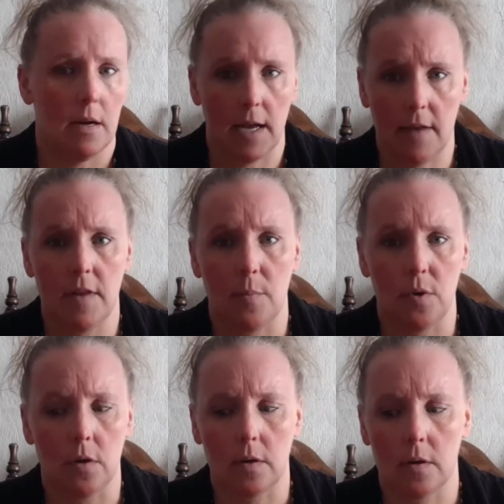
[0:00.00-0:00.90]
I have that
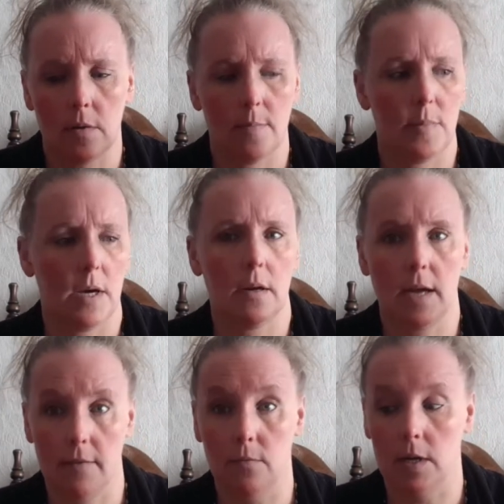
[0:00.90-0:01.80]
book, but I
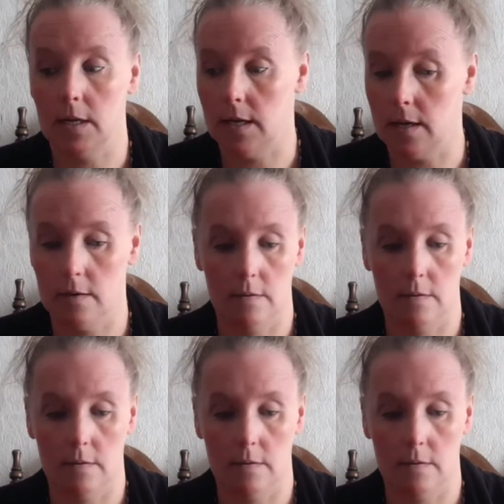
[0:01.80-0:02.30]
haven't read it yet.